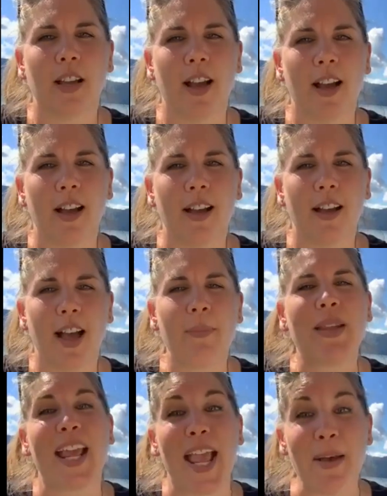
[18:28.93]
I
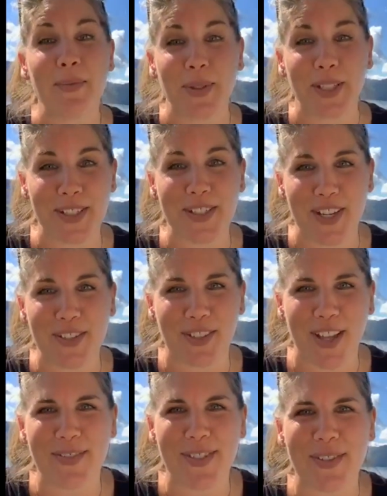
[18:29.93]
am doing it to change your
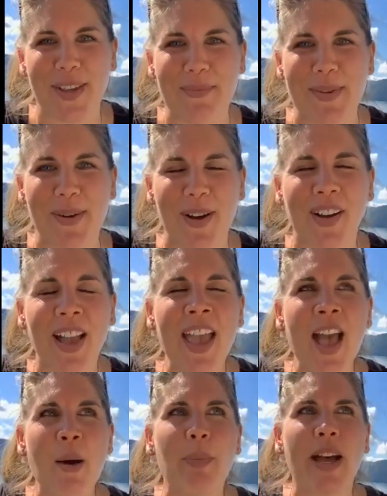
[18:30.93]
lives, don't get me wrong,
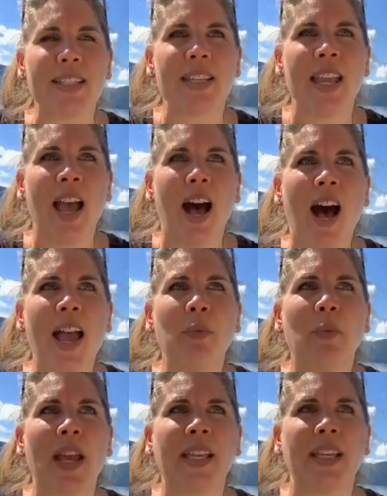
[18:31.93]
but I
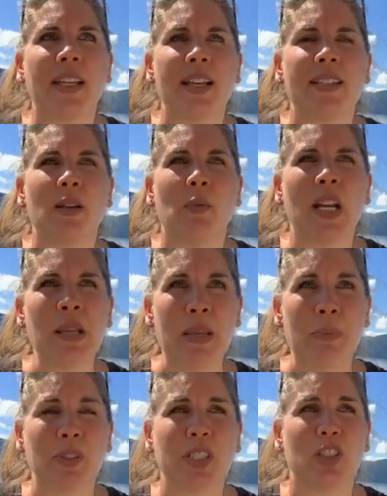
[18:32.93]
recognize that what I'm
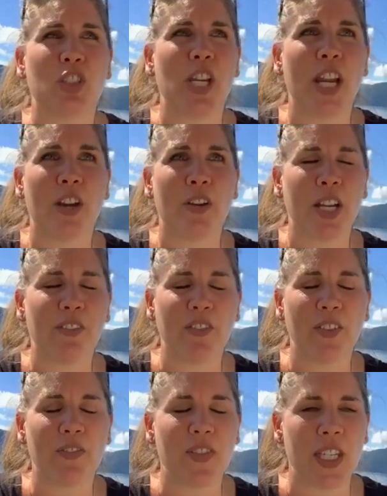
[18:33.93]
able to share in a
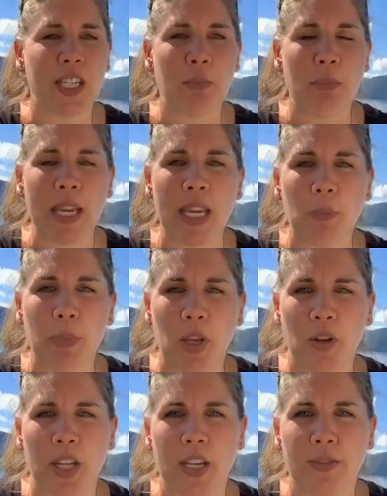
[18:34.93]
15-minute
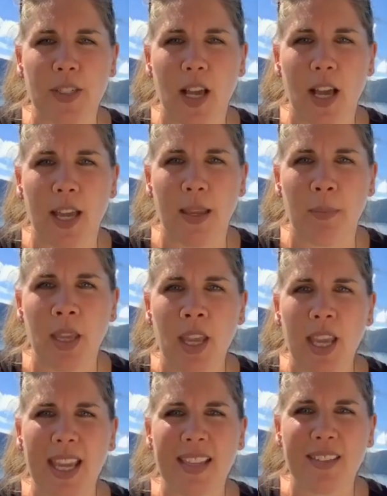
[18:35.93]
period of time
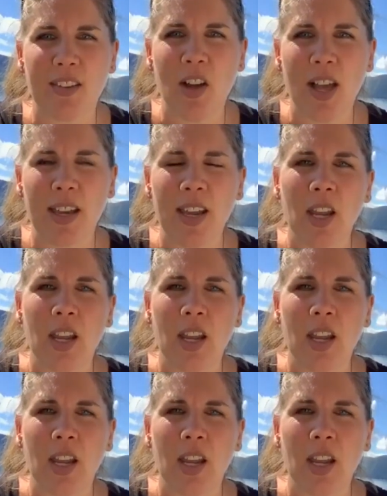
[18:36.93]
is not